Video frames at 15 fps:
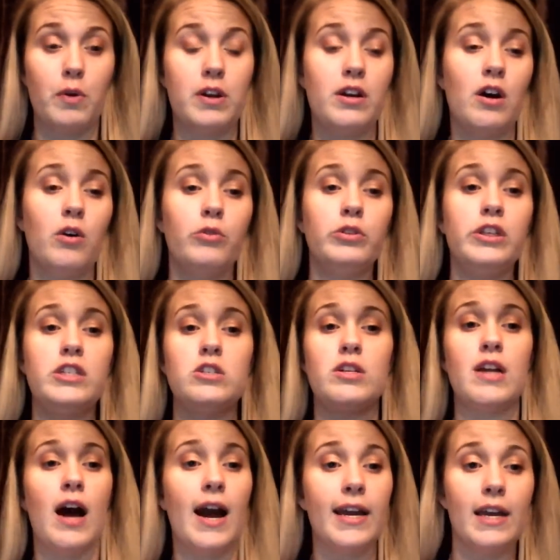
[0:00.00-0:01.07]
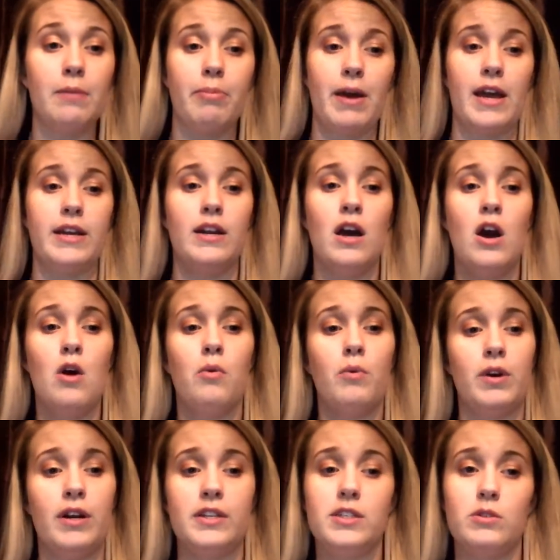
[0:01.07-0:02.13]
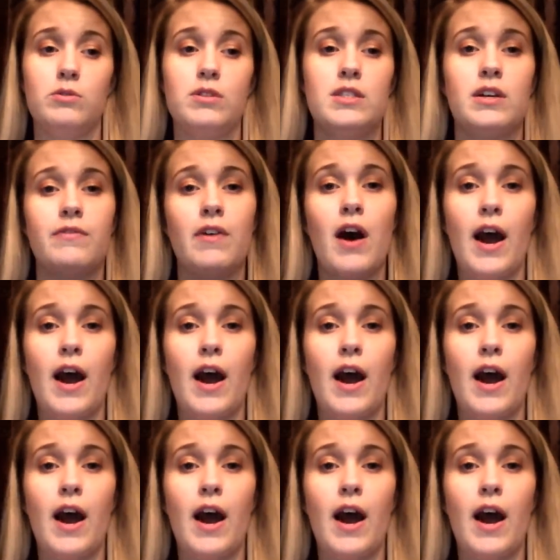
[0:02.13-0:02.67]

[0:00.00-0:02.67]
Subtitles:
And not only did I get paid when I sold stuff,